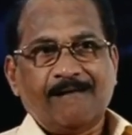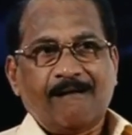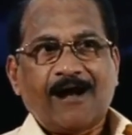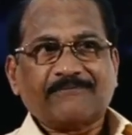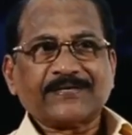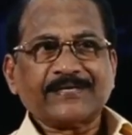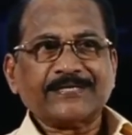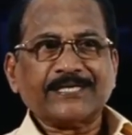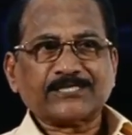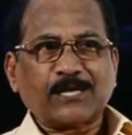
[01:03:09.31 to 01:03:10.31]
After
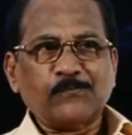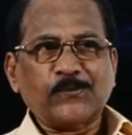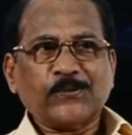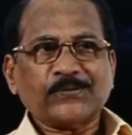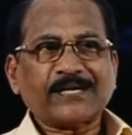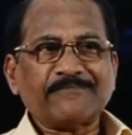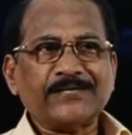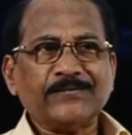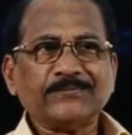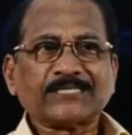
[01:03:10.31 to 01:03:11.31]
getting some more
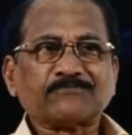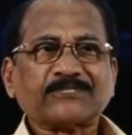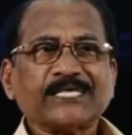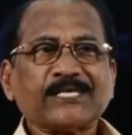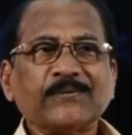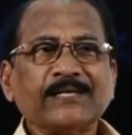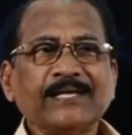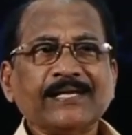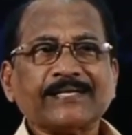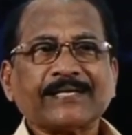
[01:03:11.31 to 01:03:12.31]
revenue, subsequently
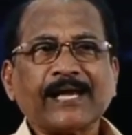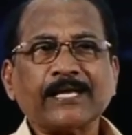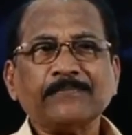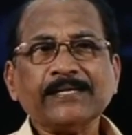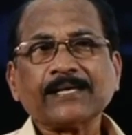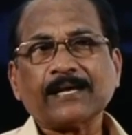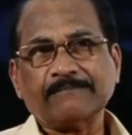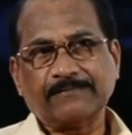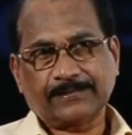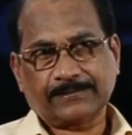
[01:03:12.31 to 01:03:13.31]
it can be
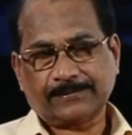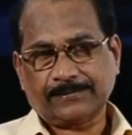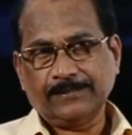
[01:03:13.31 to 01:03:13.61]
converted.